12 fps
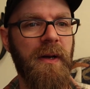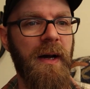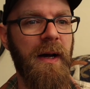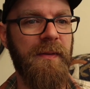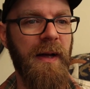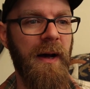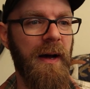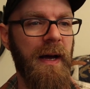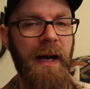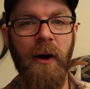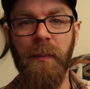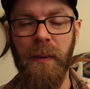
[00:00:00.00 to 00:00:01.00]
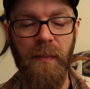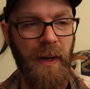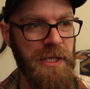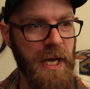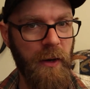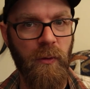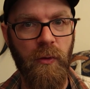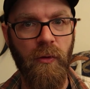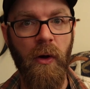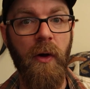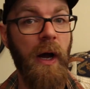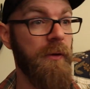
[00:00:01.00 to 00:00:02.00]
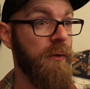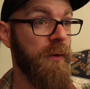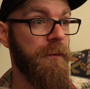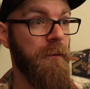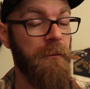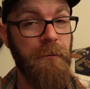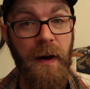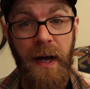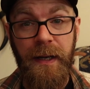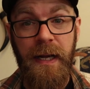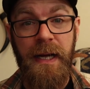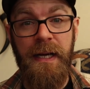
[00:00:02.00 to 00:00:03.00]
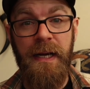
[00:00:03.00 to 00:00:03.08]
guys are helping my channel grow. I do this for fun.